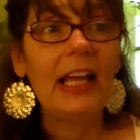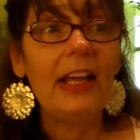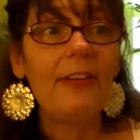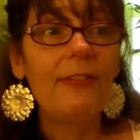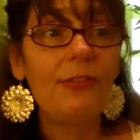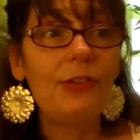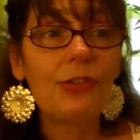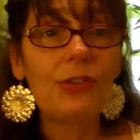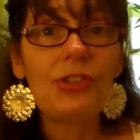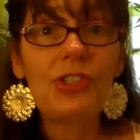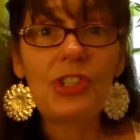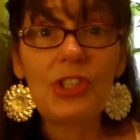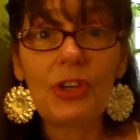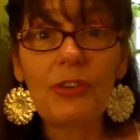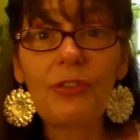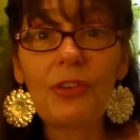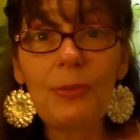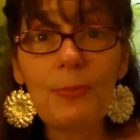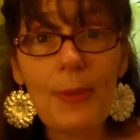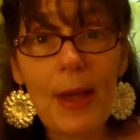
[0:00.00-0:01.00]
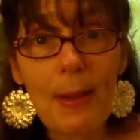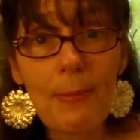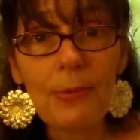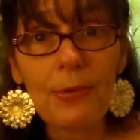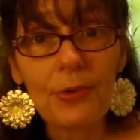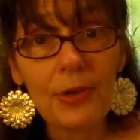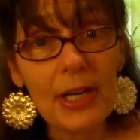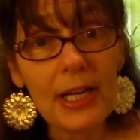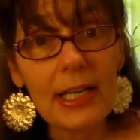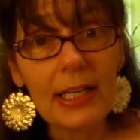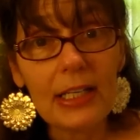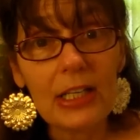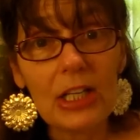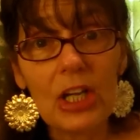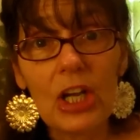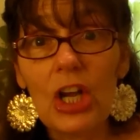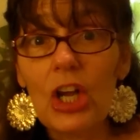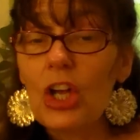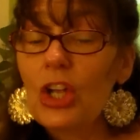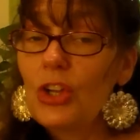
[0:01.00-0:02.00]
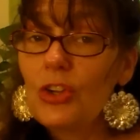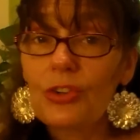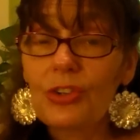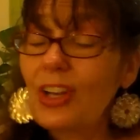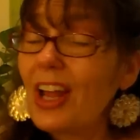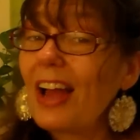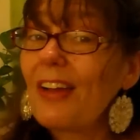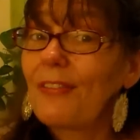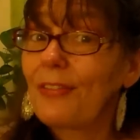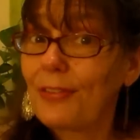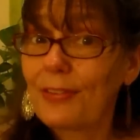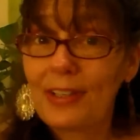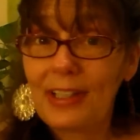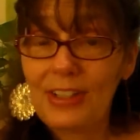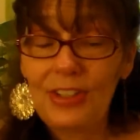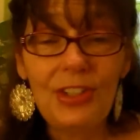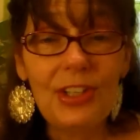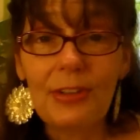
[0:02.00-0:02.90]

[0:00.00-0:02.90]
if you still remember it, you